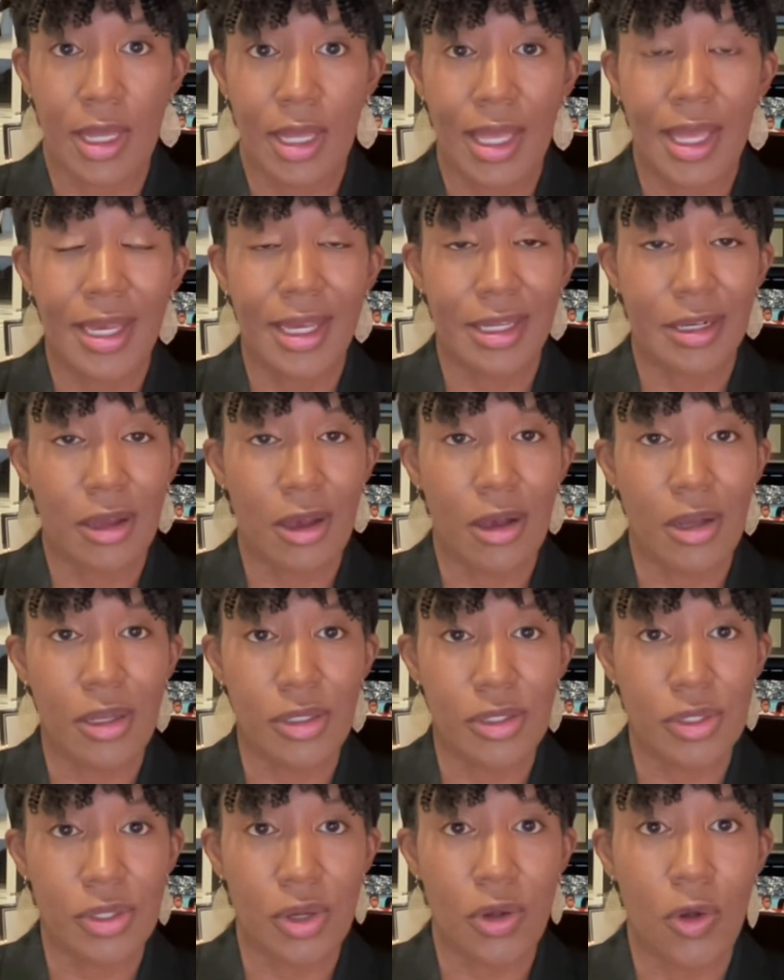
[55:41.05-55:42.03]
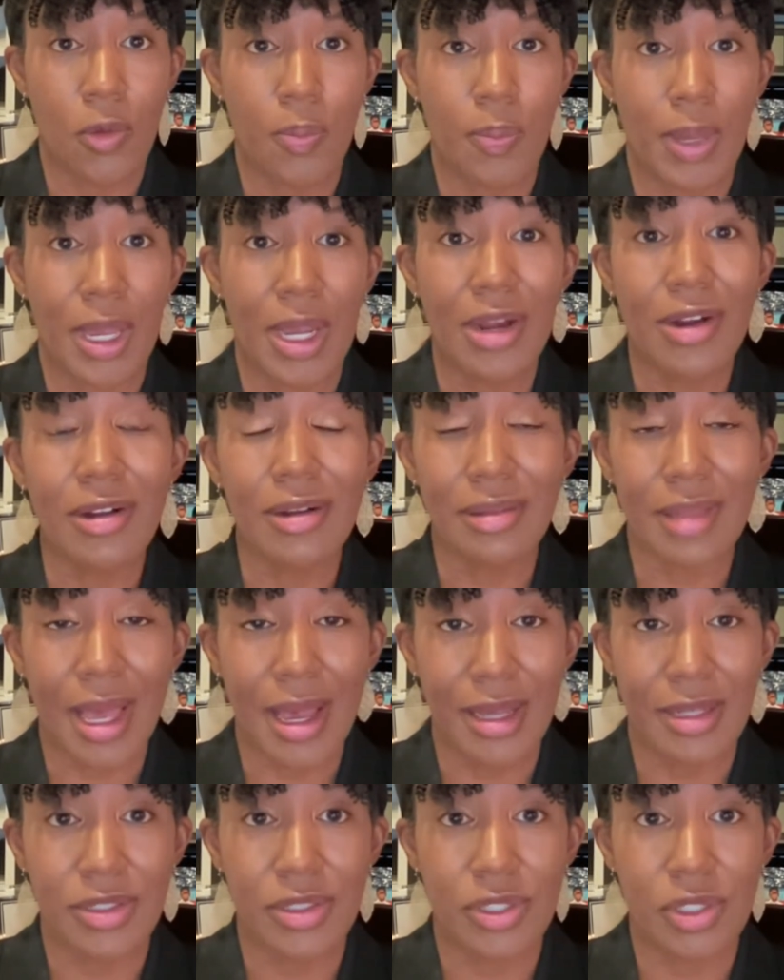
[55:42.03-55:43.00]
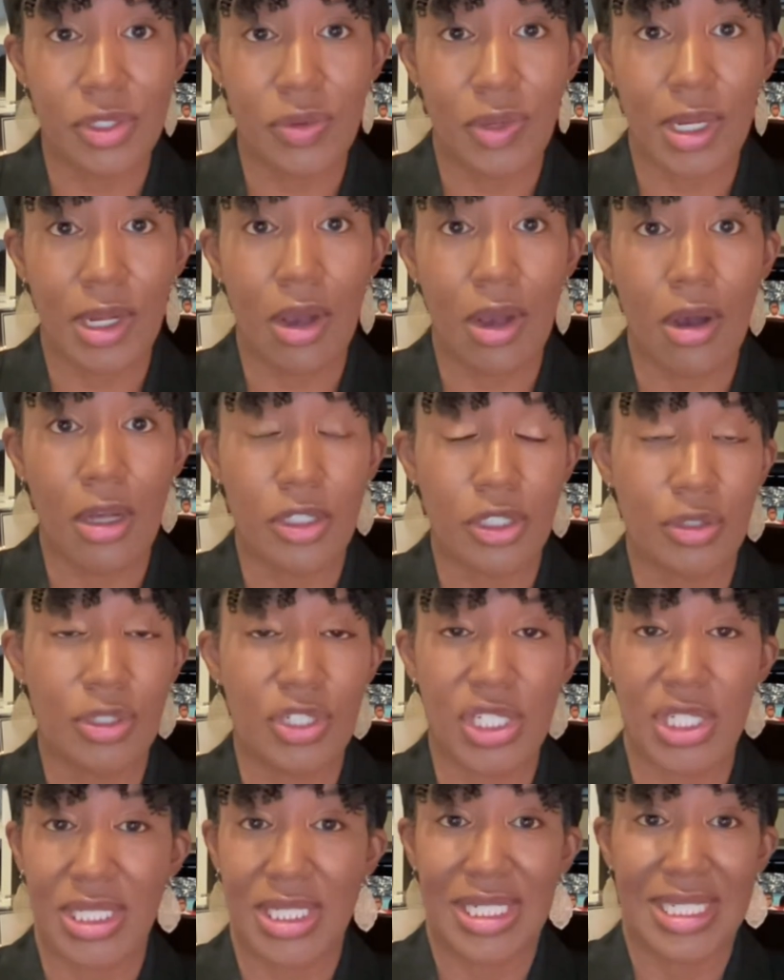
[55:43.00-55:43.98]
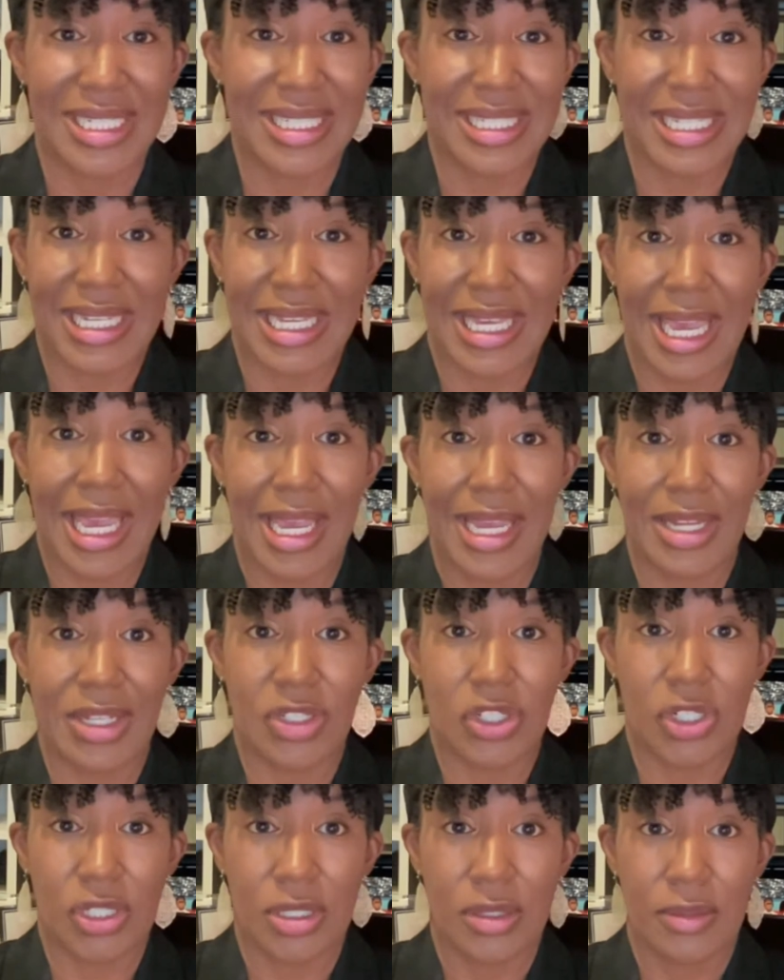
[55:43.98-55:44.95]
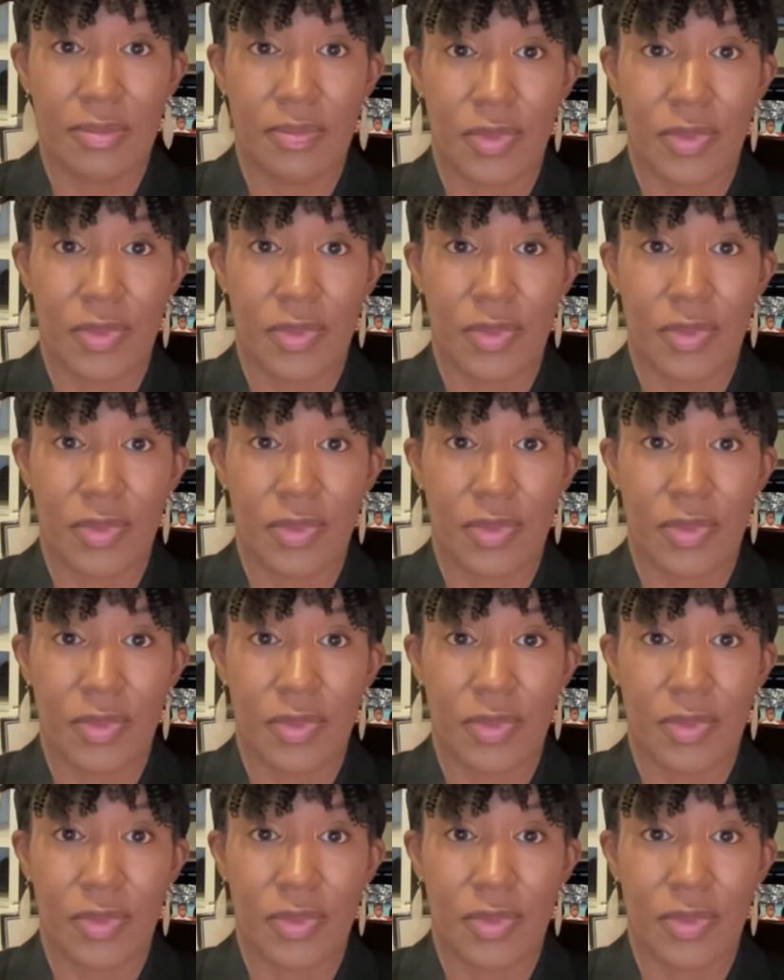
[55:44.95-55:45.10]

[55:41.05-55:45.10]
it can also paralyze you and cause you to just disengage